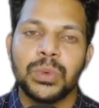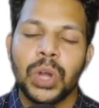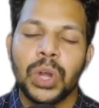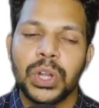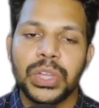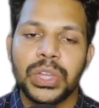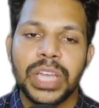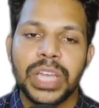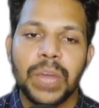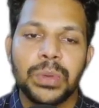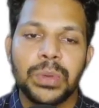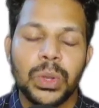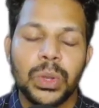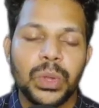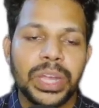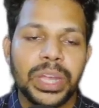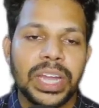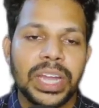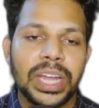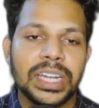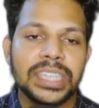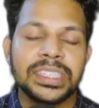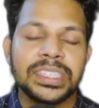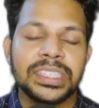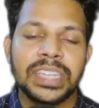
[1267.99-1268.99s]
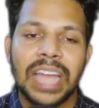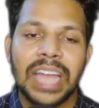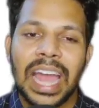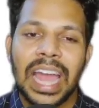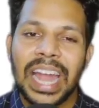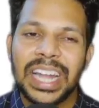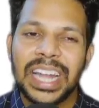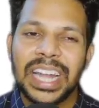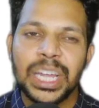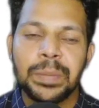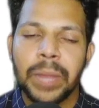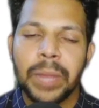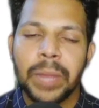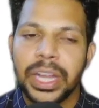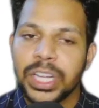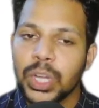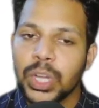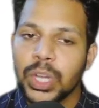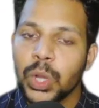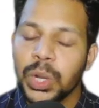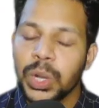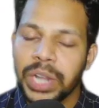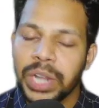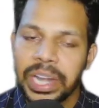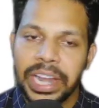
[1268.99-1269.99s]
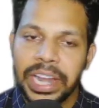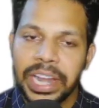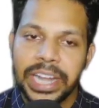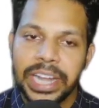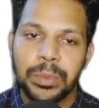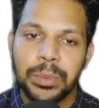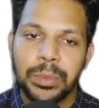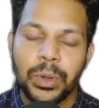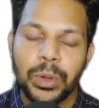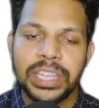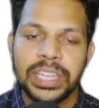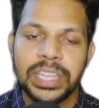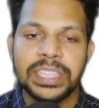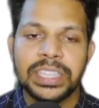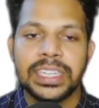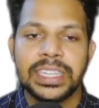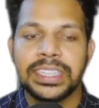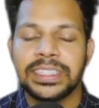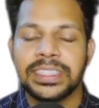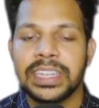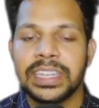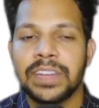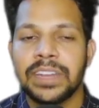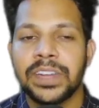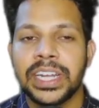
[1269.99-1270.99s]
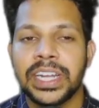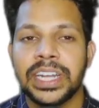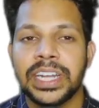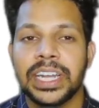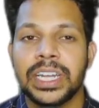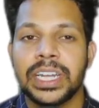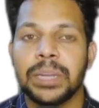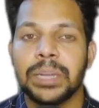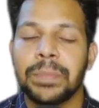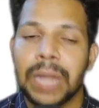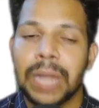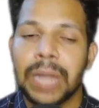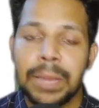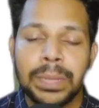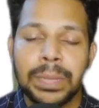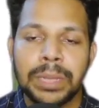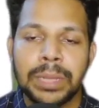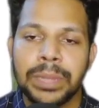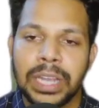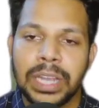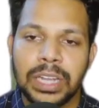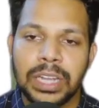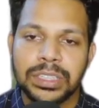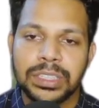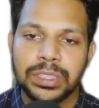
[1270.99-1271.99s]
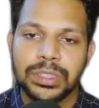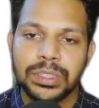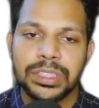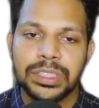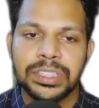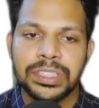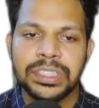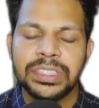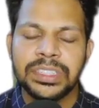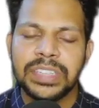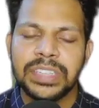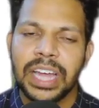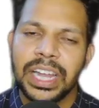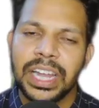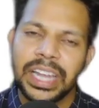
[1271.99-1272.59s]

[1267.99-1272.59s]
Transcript: what we have to look at is an anti-mitochondrial antibody that is elevated in primary biliary cirrhosis,